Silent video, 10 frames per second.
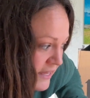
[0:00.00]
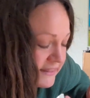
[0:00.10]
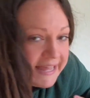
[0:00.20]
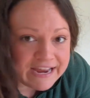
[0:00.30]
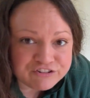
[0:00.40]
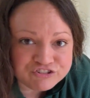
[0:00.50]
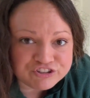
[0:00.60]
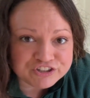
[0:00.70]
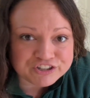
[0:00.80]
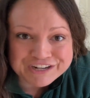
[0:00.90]
Last
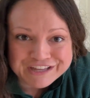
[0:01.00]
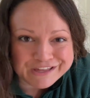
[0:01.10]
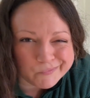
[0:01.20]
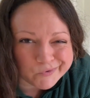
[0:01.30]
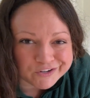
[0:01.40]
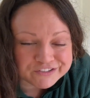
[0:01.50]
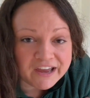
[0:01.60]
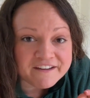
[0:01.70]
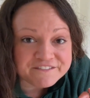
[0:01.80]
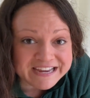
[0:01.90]
year, it worked
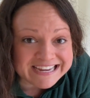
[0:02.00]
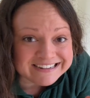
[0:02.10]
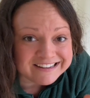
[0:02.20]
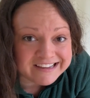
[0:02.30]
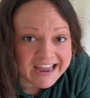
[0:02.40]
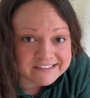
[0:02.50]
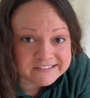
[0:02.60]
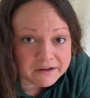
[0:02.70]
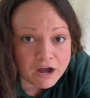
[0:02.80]
fantastic.